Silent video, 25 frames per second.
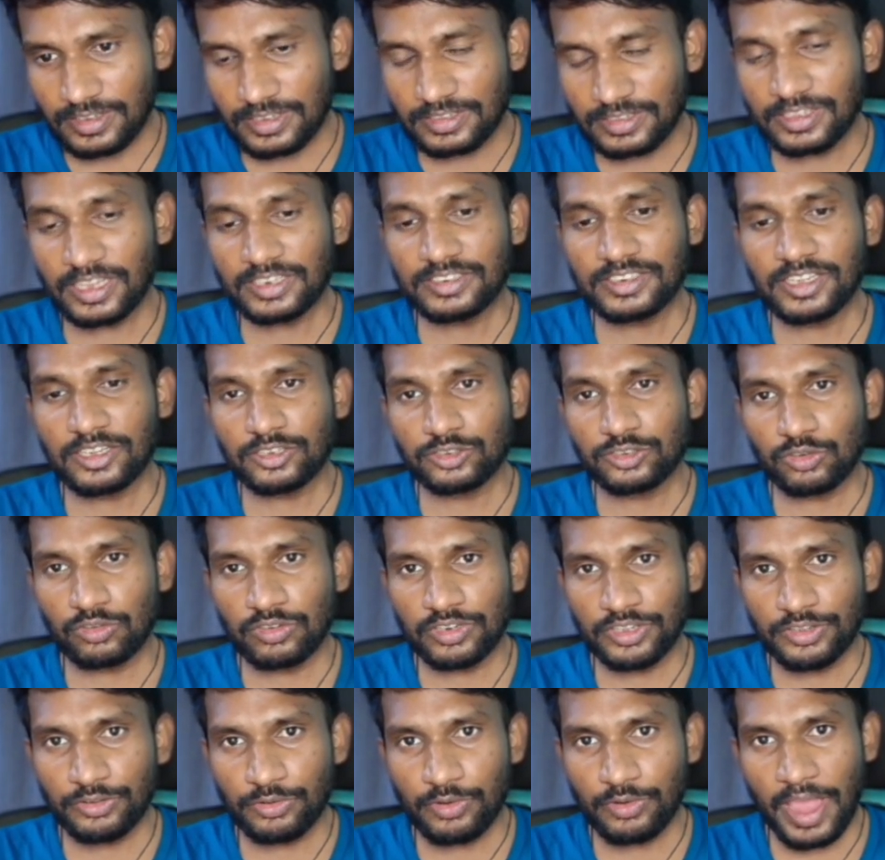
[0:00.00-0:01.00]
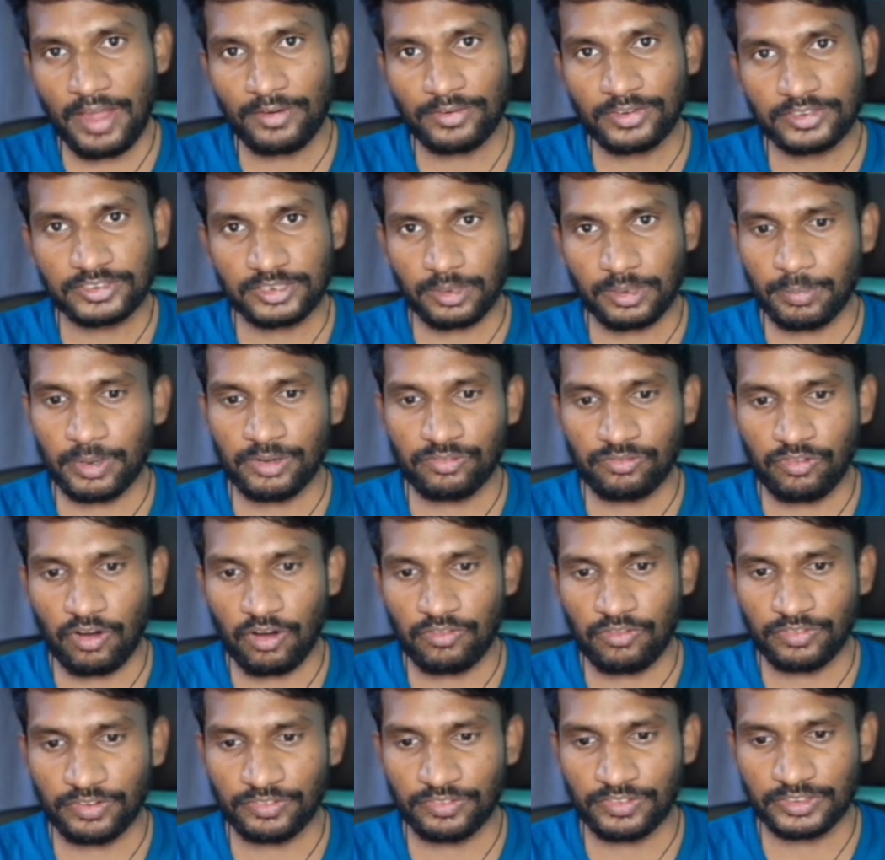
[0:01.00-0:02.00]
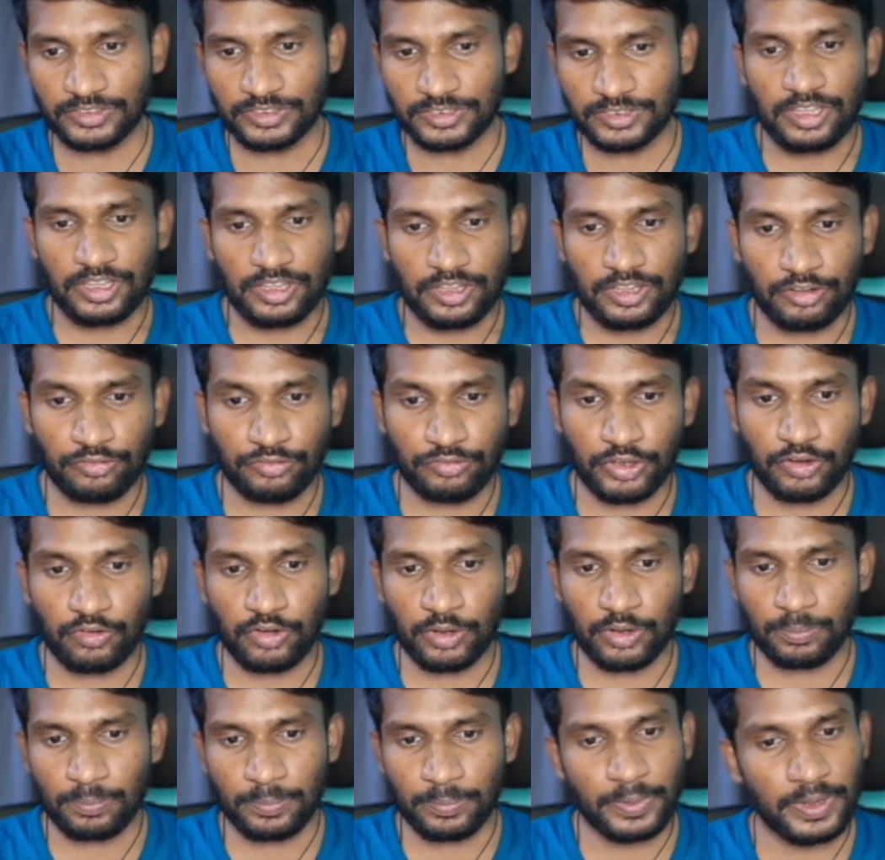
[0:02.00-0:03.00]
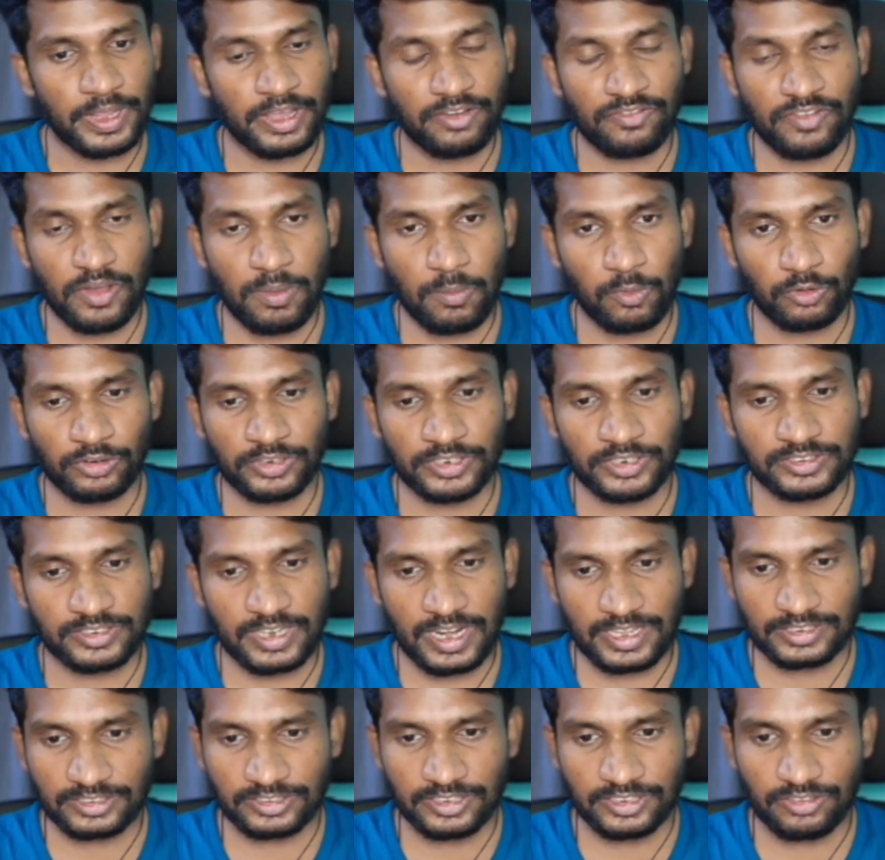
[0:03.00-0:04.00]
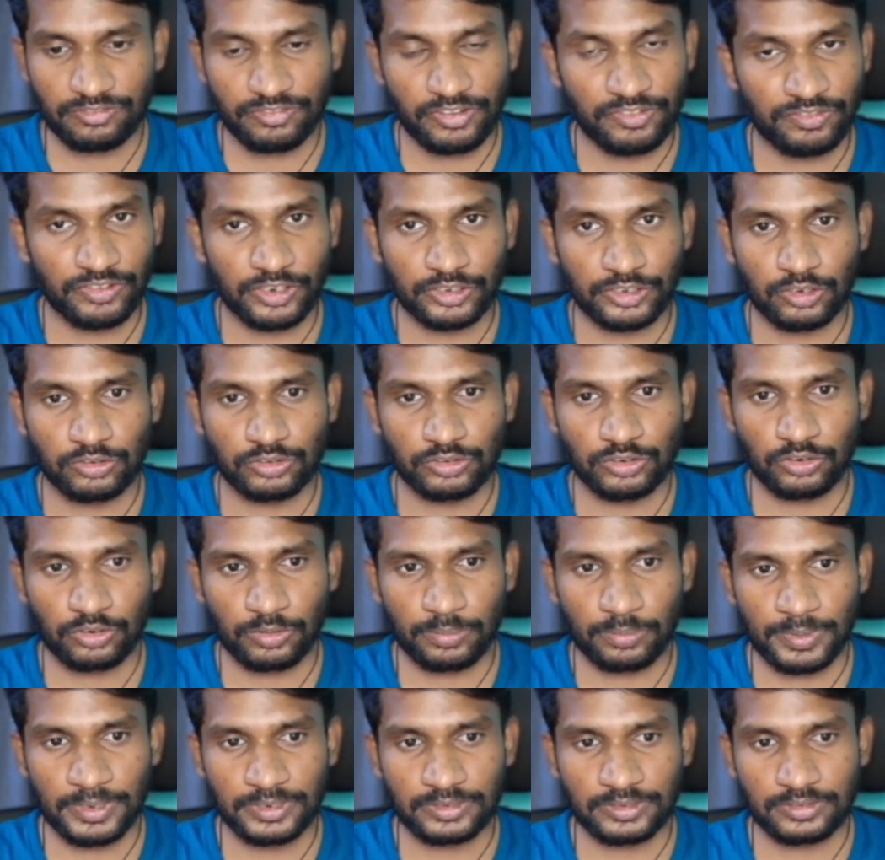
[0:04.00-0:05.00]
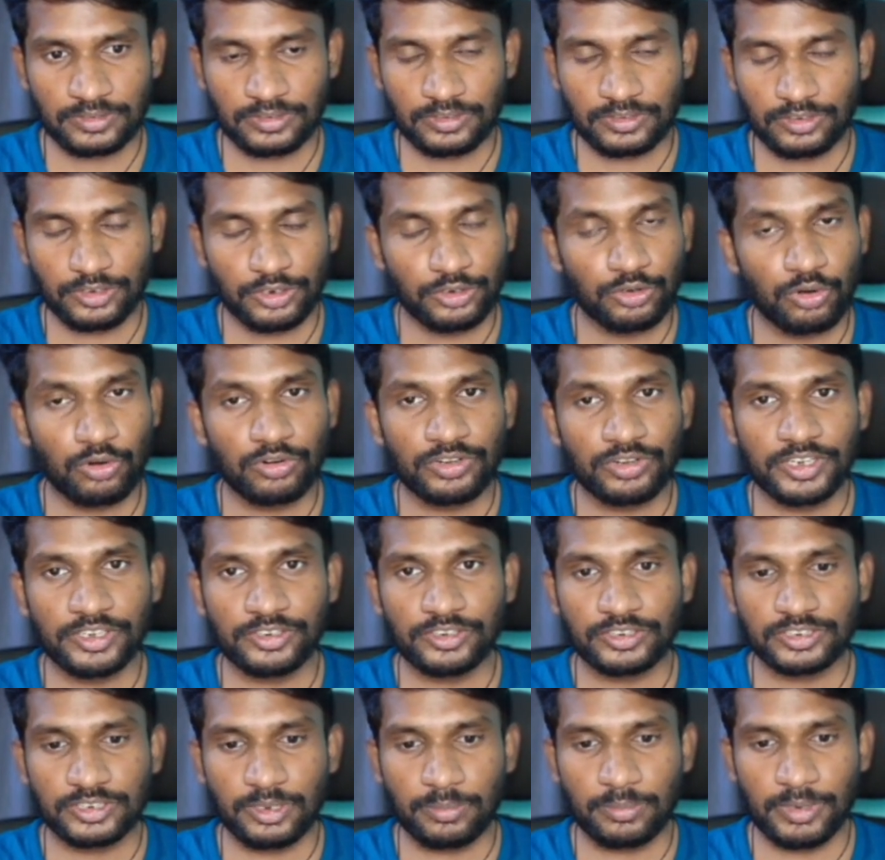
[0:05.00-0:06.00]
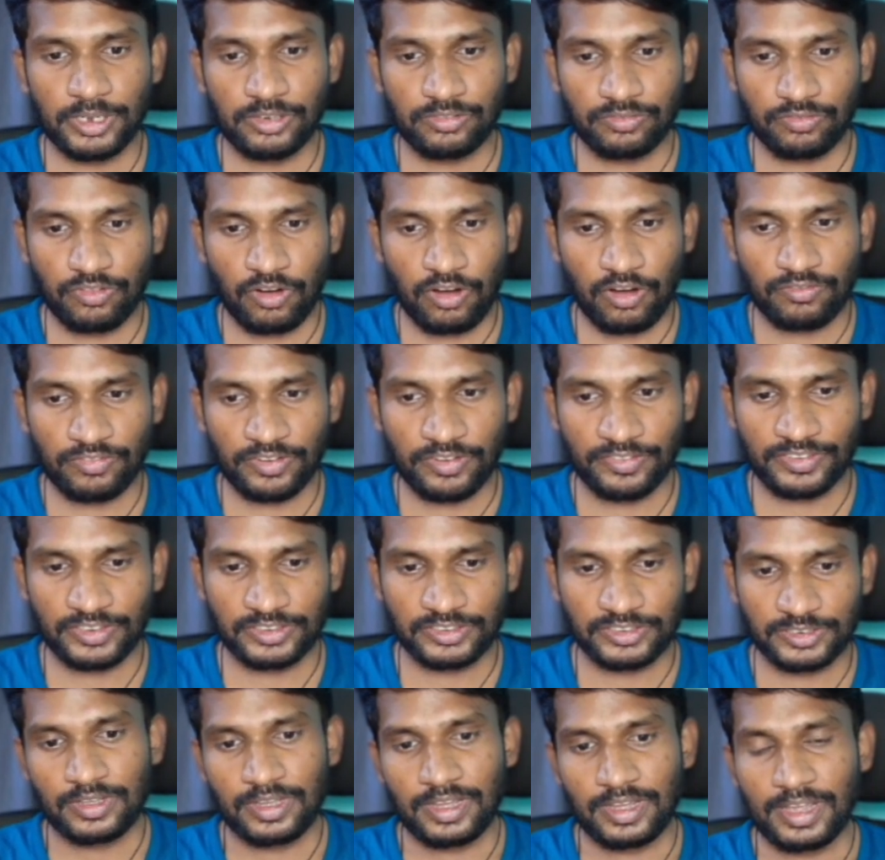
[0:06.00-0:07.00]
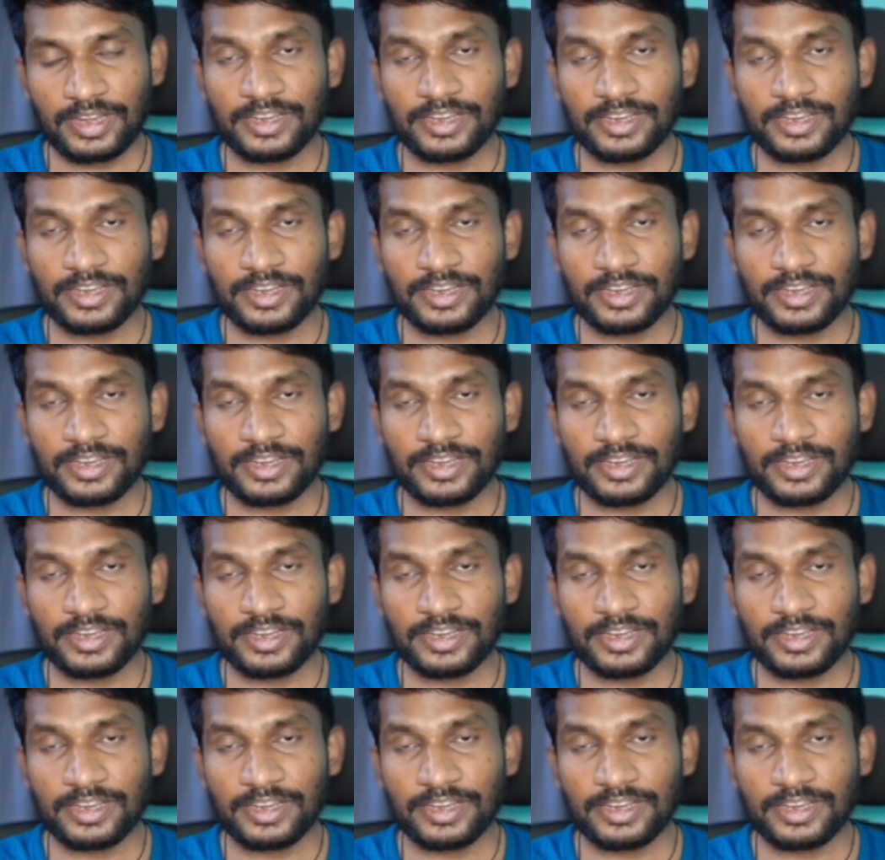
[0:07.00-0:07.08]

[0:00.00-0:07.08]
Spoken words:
In that case only you have to submit Form 15G. If your PF amount is less than 50,000 rupees, you don't need to submit Form 15G.